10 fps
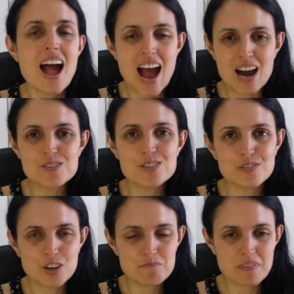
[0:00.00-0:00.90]
out of
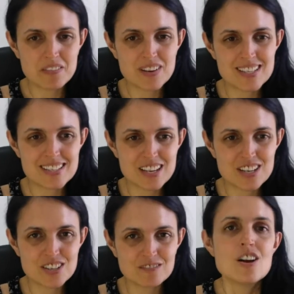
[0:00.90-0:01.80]
your
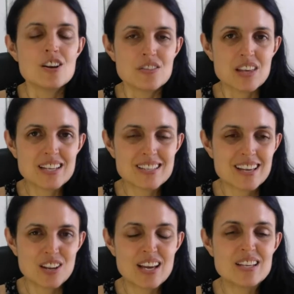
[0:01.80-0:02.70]
manifestation. This
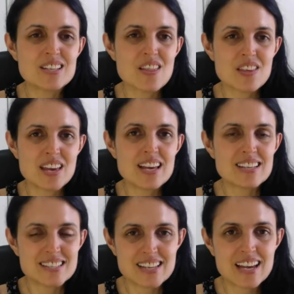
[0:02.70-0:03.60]
is the
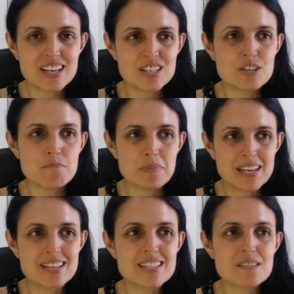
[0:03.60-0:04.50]
second
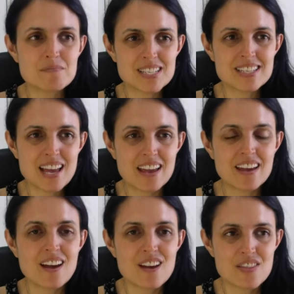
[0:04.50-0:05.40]
biggest
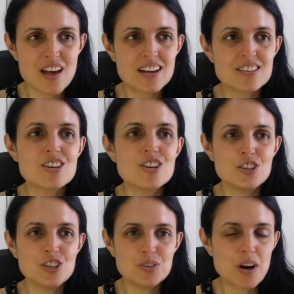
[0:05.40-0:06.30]
mistake that
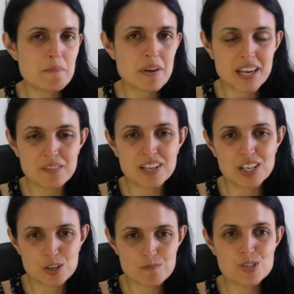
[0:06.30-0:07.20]
you are making when it
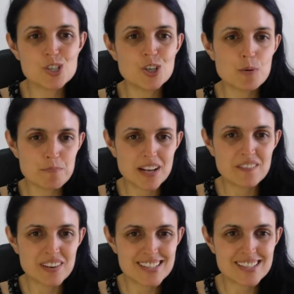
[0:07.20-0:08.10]
comes to your
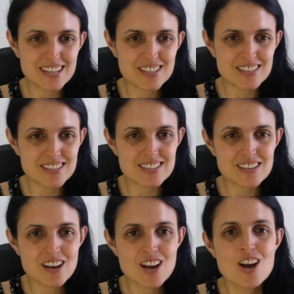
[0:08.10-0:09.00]
manifestations.
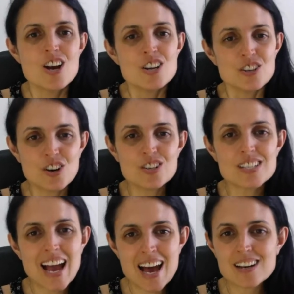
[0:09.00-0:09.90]
Not
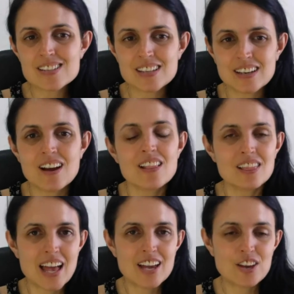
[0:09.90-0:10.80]
acting
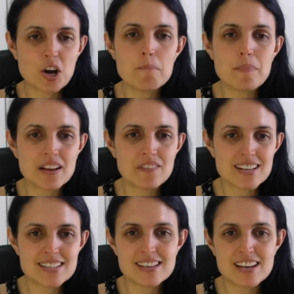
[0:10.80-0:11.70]
like your
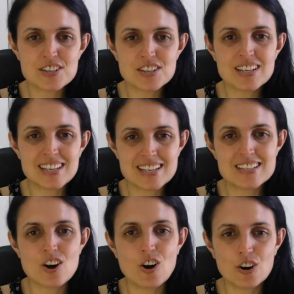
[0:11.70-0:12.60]
manifestation is
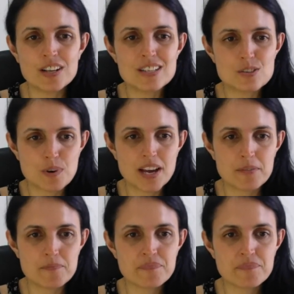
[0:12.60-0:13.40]
on its way.